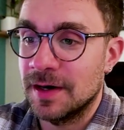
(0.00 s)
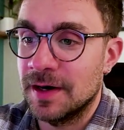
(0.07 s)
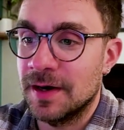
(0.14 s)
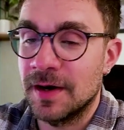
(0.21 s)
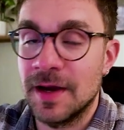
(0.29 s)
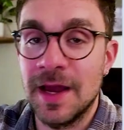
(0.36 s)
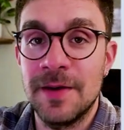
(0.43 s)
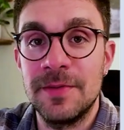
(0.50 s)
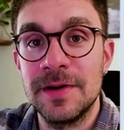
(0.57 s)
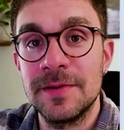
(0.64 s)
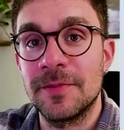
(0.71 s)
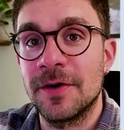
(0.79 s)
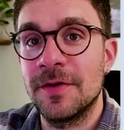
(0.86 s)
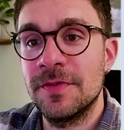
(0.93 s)
every
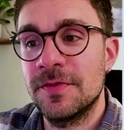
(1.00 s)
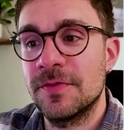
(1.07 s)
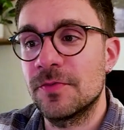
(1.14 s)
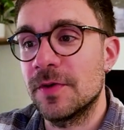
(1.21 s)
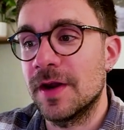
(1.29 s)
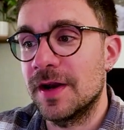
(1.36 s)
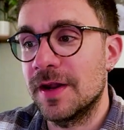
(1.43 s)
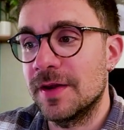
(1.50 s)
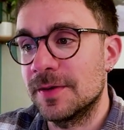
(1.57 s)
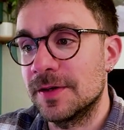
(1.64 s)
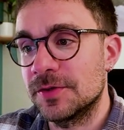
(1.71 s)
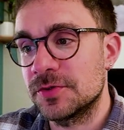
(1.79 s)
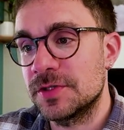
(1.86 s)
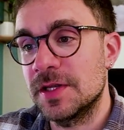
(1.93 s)
month, we are able
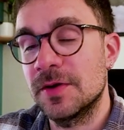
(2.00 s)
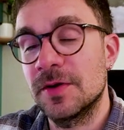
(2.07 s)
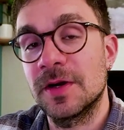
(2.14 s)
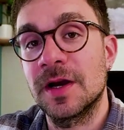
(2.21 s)
to see